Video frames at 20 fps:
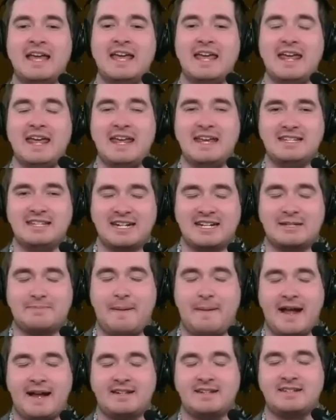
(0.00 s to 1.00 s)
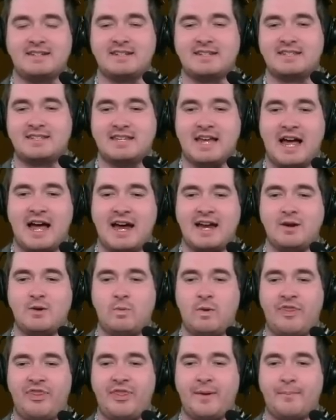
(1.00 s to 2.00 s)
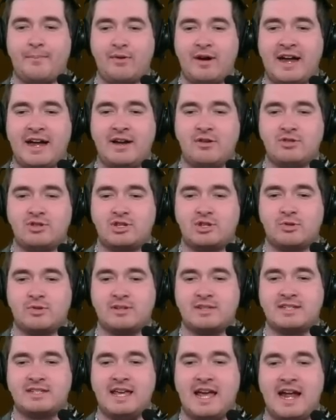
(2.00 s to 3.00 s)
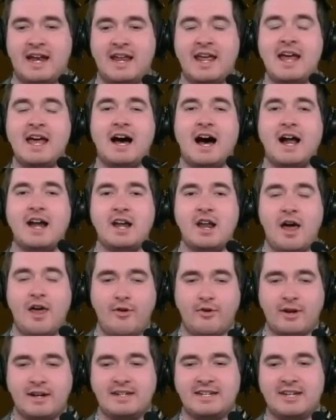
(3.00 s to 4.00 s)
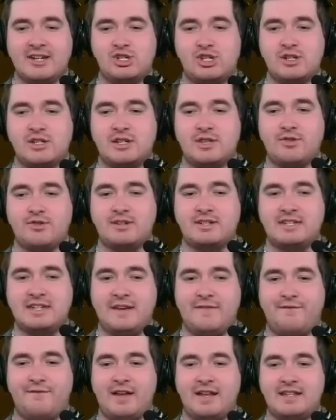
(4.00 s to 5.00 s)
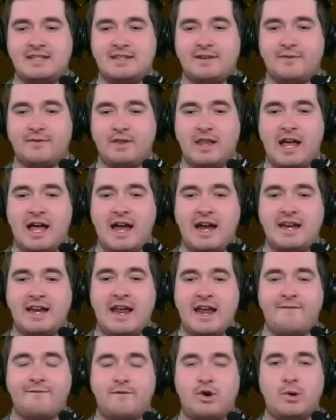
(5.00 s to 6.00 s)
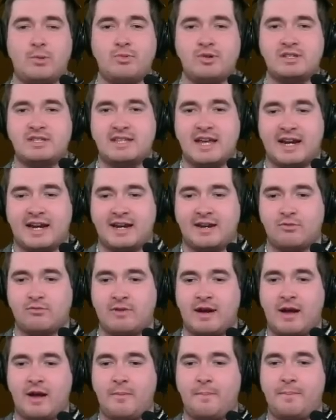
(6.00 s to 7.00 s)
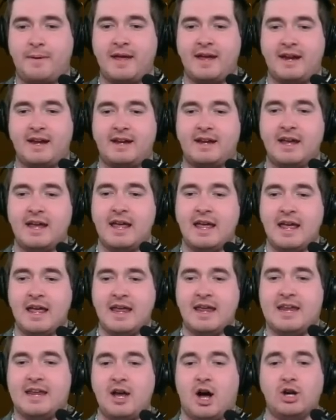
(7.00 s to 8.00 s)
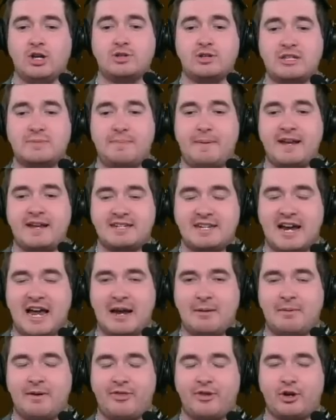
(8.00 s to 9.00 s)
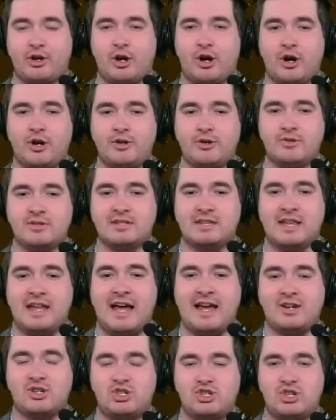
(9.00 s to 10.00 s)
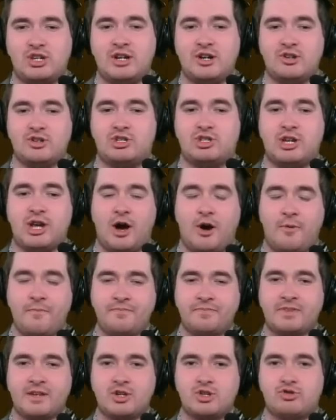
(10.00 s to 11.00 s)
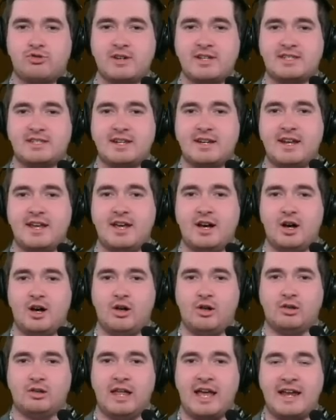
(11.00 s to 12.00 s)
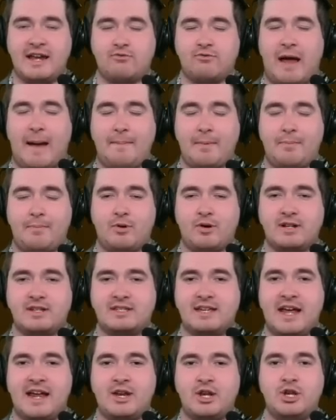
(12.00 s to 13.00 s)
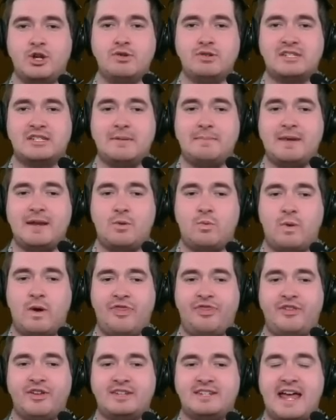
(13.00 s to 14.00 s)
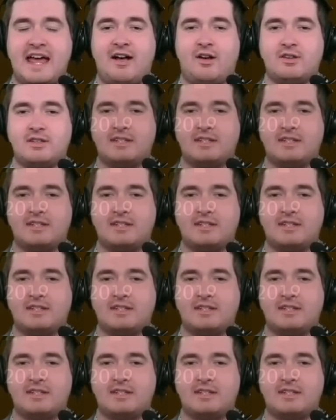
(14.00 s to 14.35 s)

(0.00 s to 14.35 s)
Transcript: is expected to sign with the Browns, source said. Another addition to their defensive line, a former second-round pick. He also spent time with the Cardinals last year. So, Trysten Hill, like Rappaport said, used to be with the Dallas